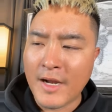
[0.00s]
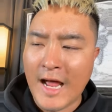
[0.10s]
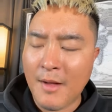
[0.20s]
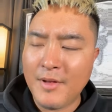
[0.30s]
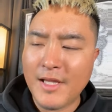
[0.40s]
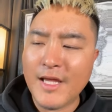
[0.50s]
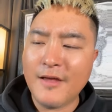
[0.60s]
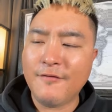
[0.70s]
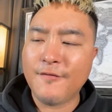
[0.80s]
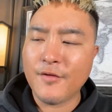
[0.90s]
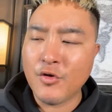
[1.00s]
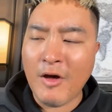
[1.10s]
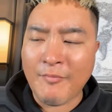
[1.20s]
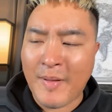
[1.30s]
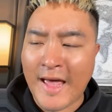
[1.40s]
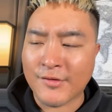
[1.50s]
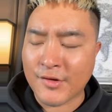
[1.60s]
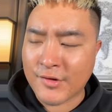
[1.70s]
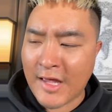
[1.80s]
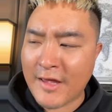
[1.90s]
But I believe you have
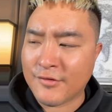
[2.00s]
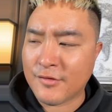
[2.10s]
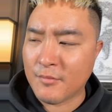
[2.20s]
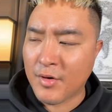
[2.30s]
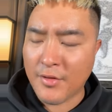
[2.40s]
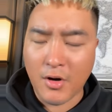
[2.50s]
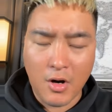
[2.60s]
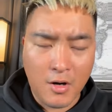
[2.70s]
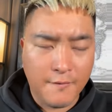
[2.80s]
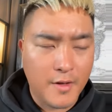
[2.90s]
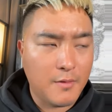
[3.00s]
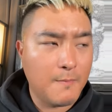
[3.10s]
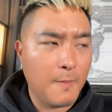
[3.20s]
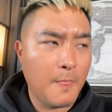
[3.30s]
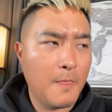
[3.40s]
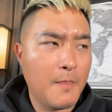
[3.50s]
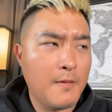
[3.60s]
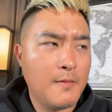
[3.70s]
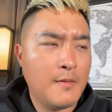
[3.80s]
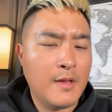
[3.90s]
passed the test, Brother Arvin.
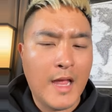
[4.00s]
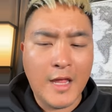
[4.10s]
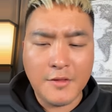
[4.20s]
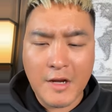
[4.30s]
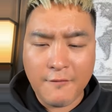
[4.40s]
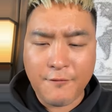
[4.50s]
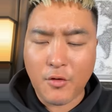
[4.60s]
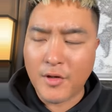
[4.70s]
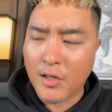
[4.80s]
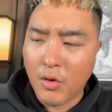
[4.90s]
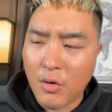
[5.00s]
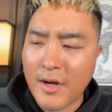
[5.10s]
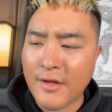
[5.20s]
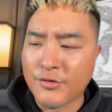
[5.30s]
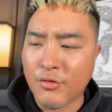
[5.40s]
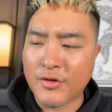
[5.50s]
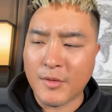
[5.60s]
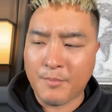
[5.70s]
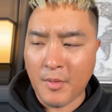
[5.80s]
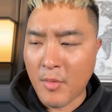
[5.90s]
And therefore the Lord is
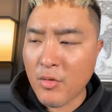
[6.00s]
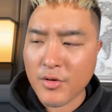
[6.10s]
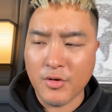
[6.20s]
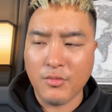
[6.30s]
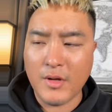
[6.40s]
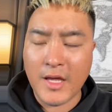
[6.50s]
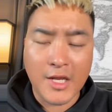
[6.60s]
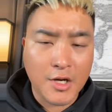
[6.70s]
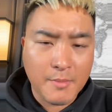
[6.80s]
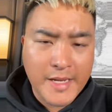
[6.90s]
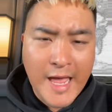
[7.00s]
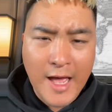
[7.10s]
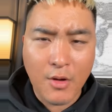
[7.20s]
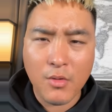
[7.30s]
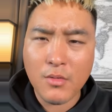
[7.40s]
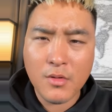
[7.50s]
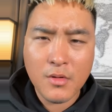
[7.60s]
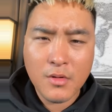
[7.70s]
going to promote you. And hear me now.